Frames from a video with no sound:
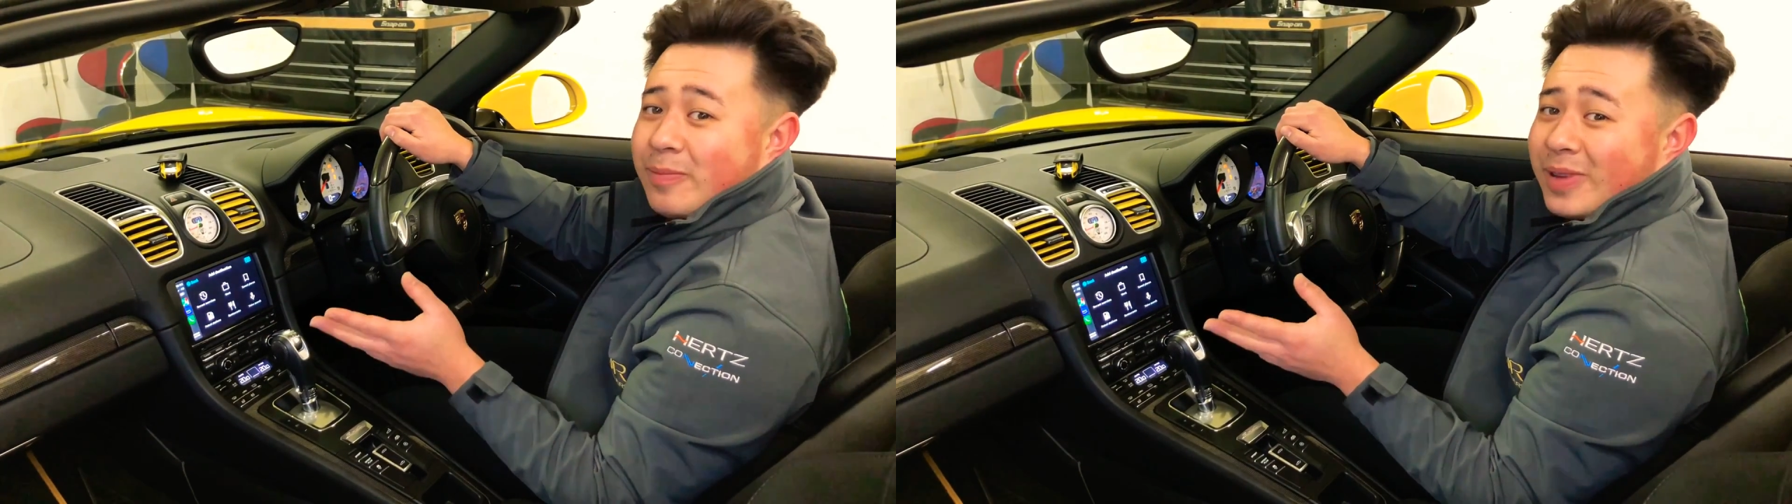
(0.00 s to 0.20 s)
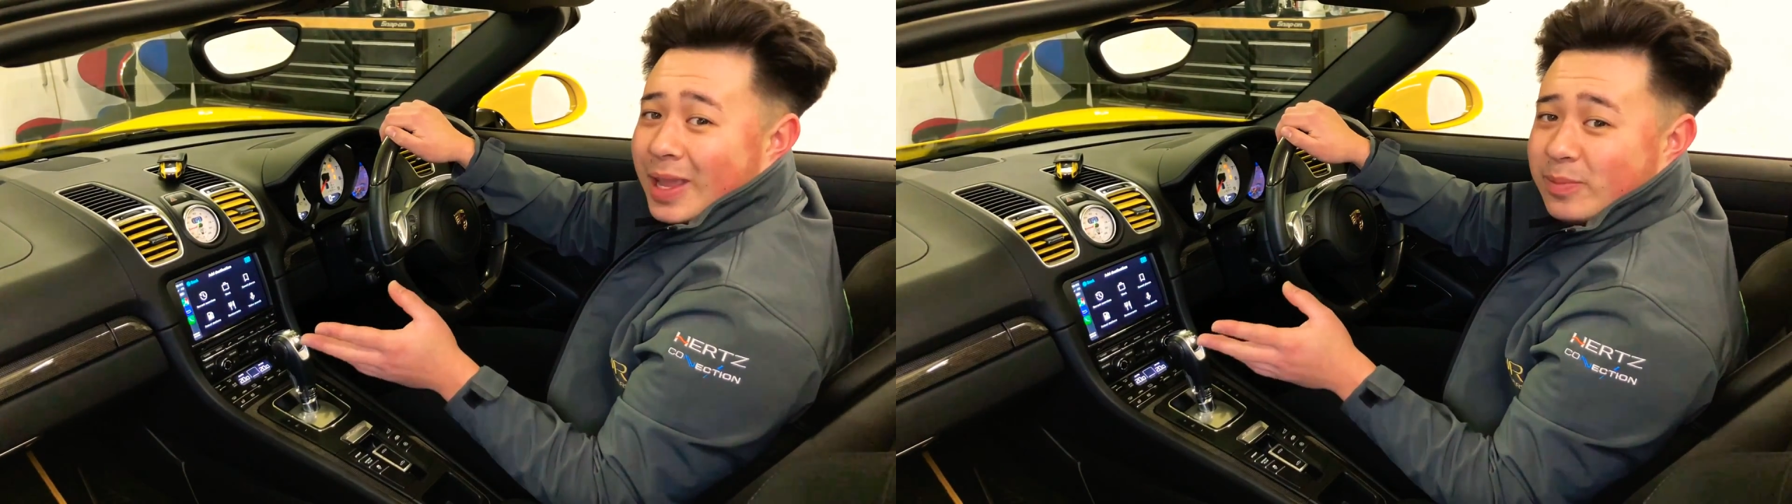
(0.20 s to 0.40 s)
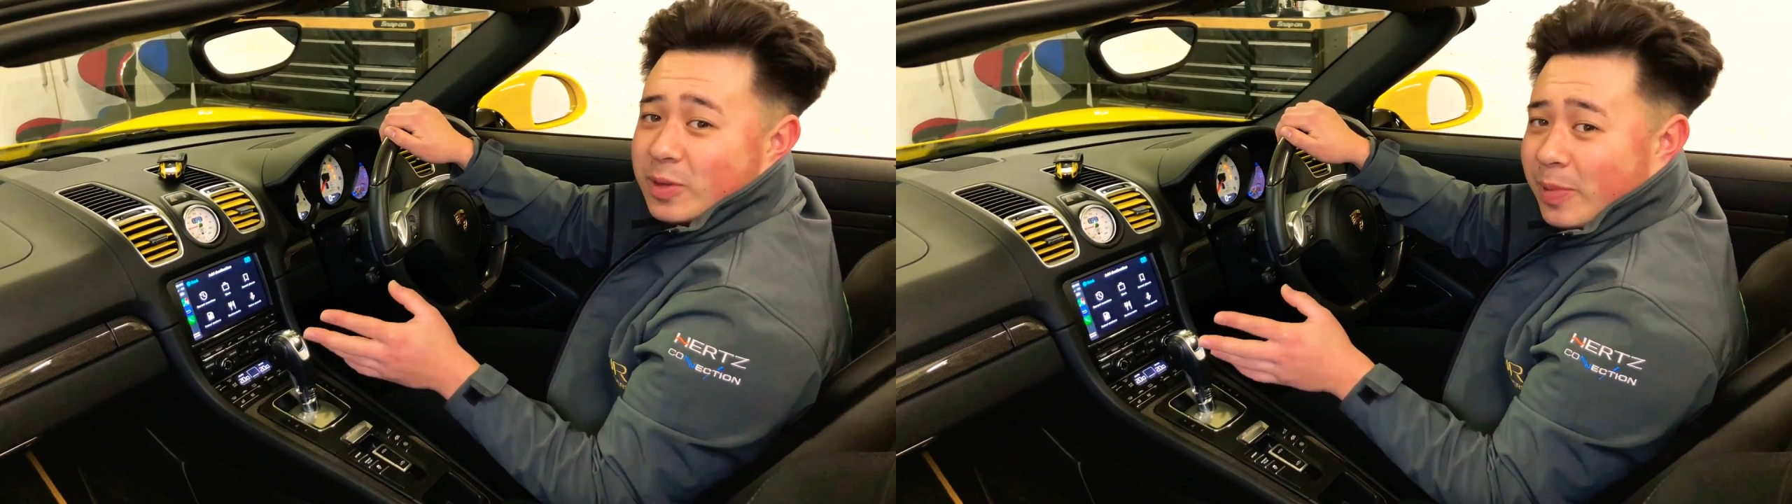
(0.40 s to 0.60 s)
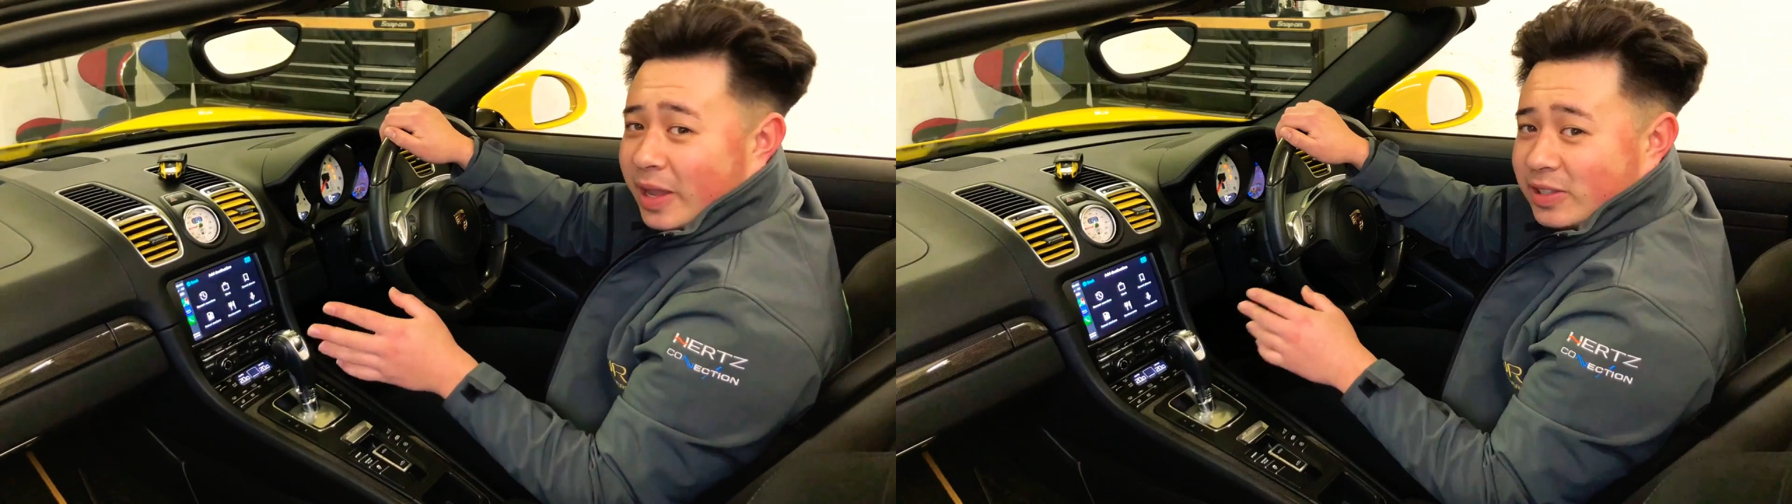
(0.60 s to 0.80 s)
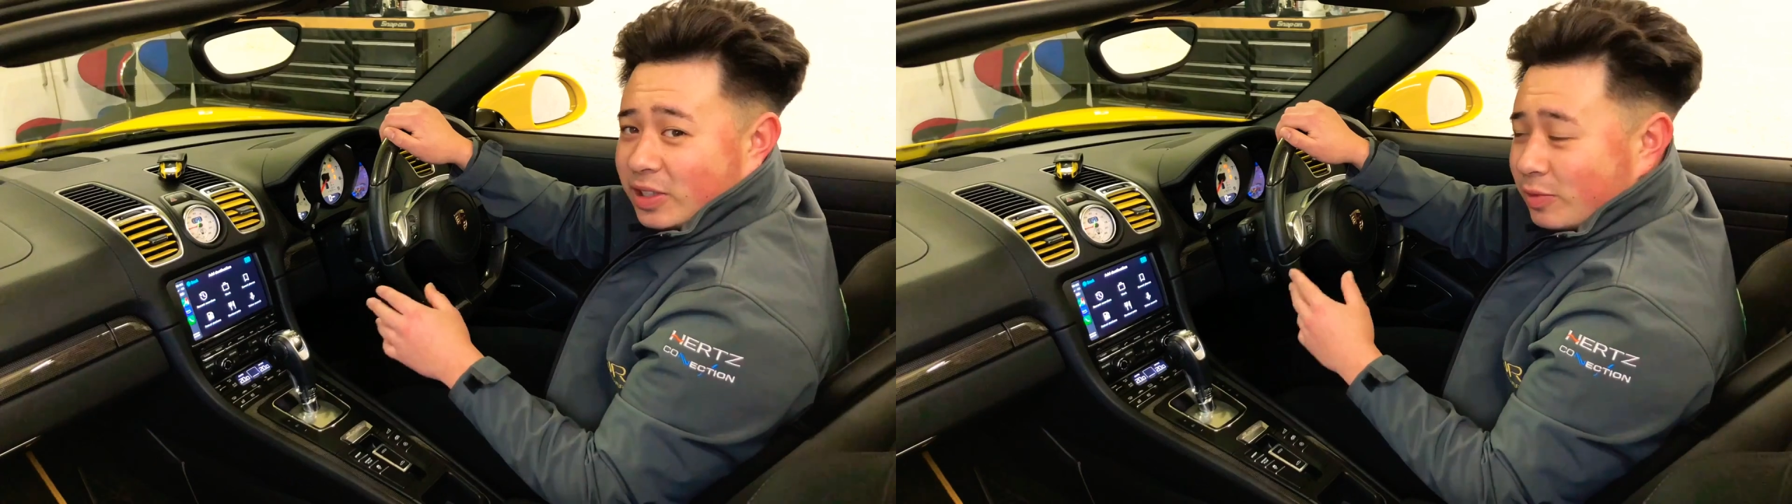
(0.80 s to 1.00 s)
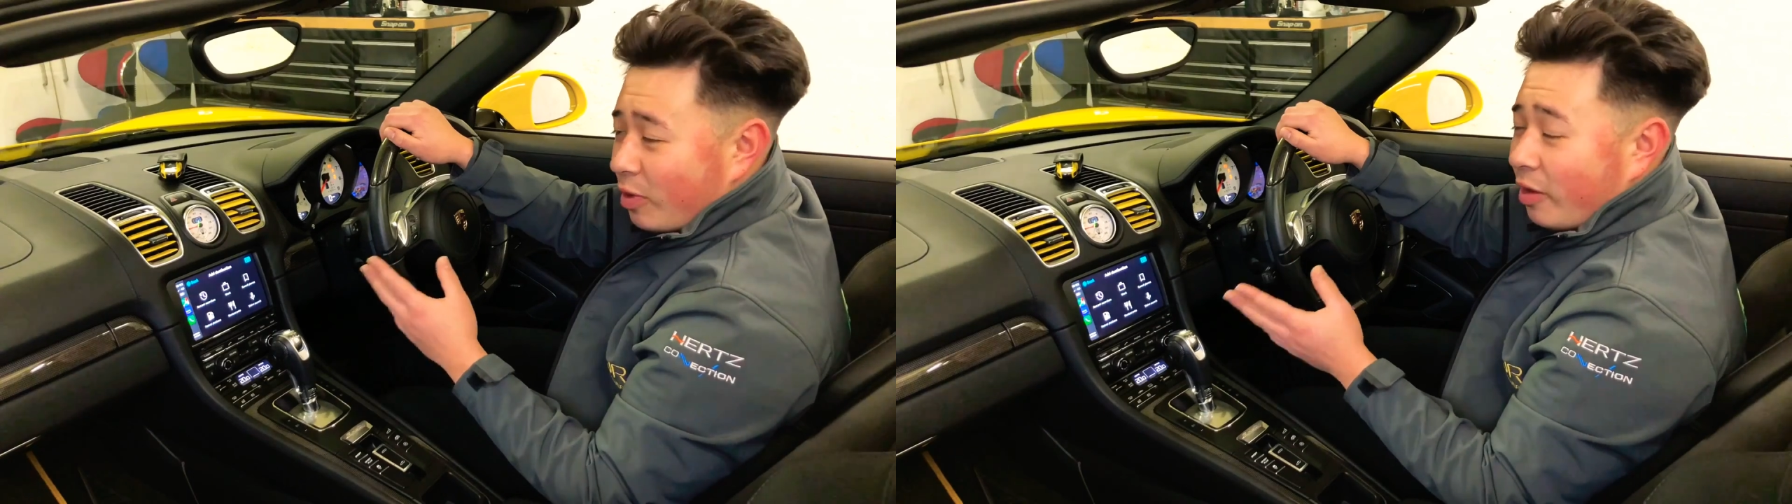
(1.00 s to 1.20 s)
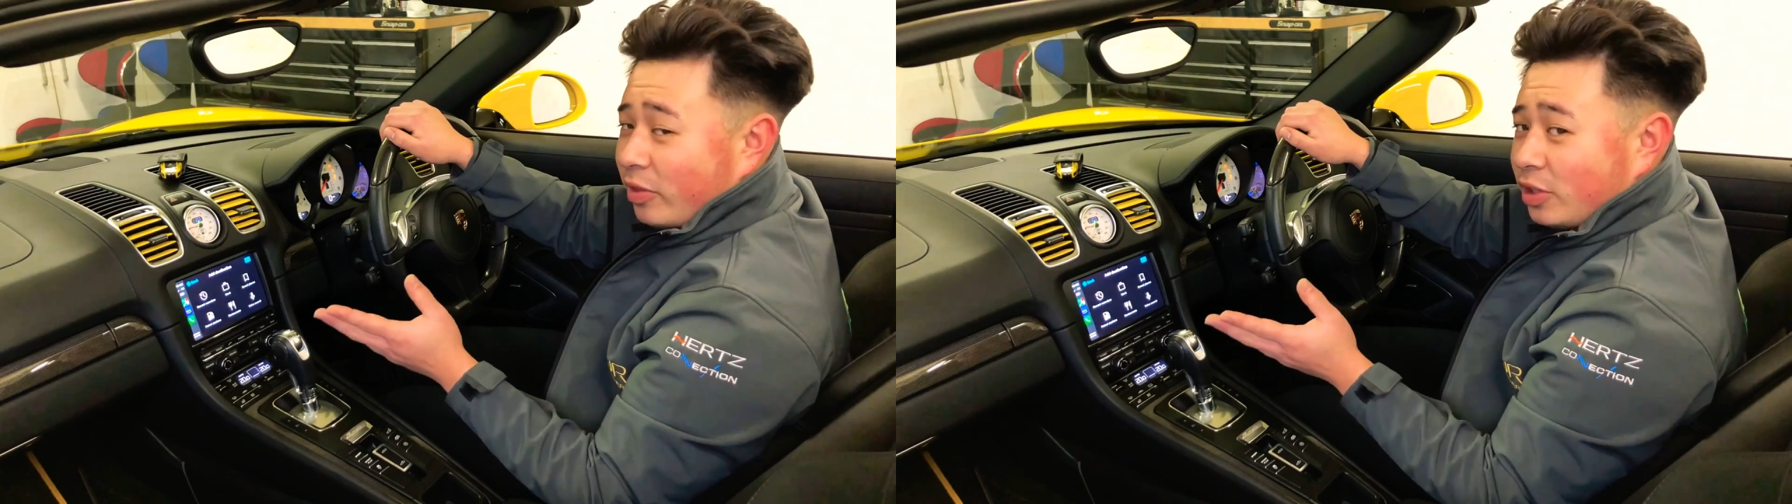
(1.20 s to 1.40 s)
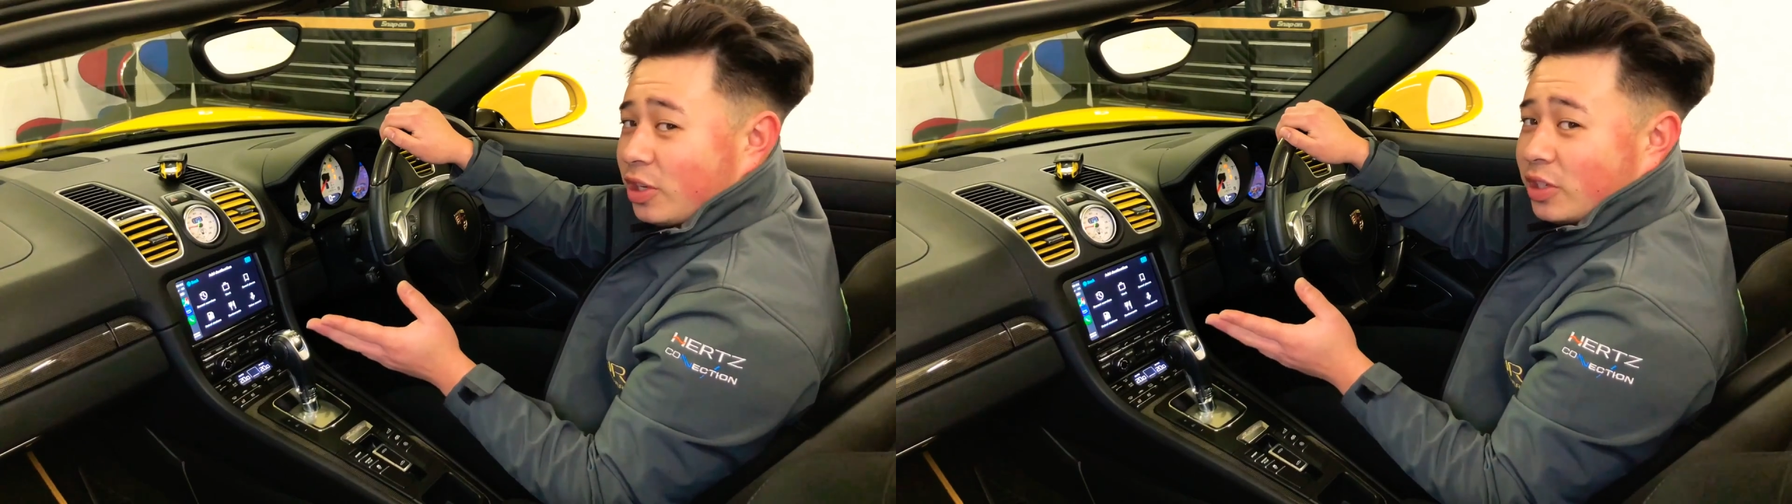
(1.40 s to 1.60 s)
names of places rather than
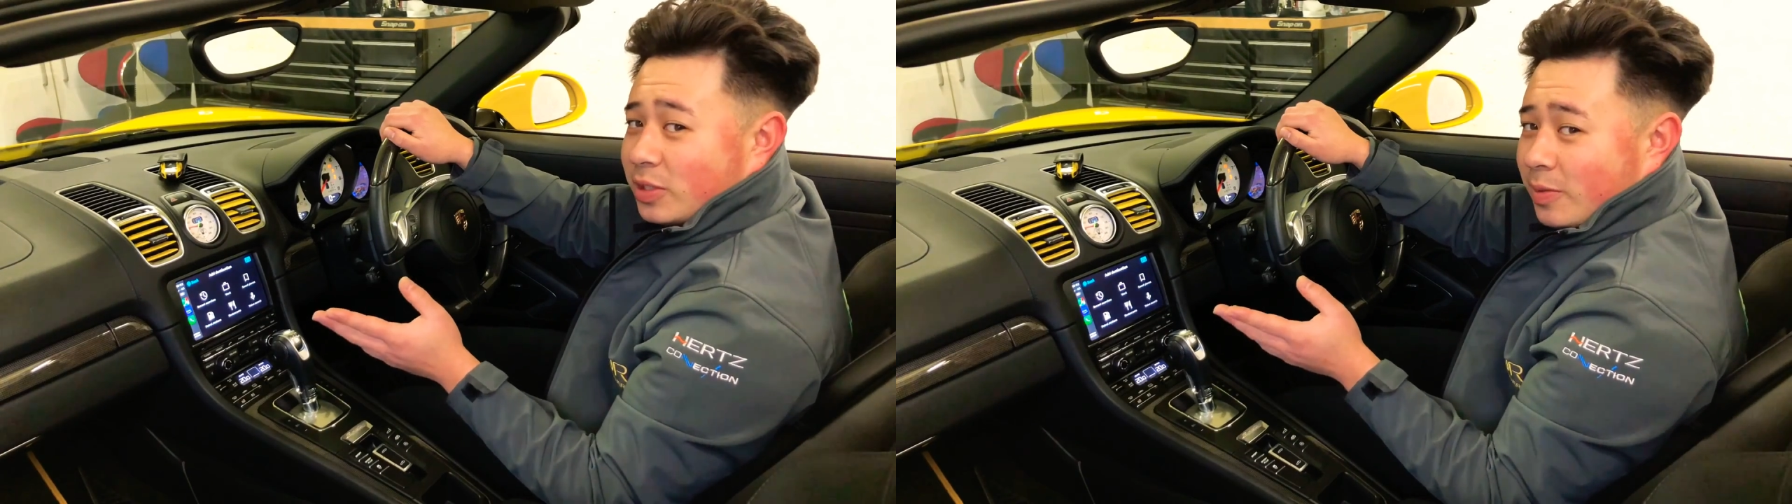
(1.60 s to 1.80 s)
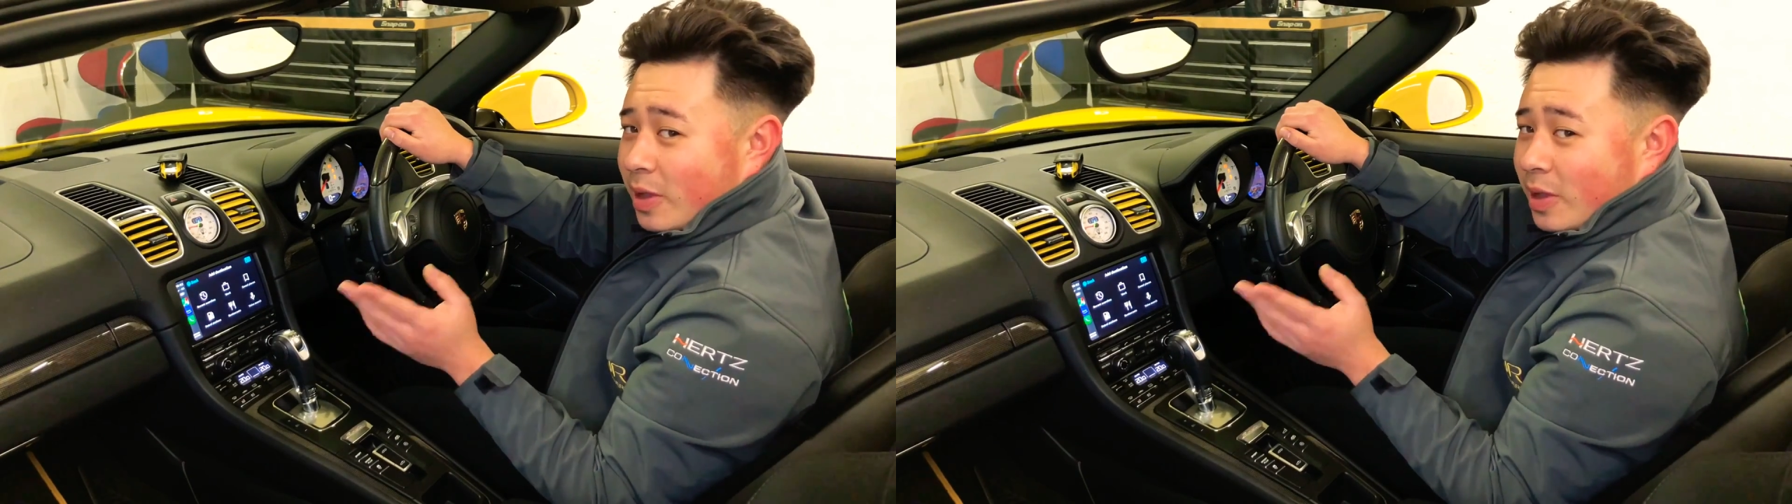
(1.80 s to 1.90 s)
just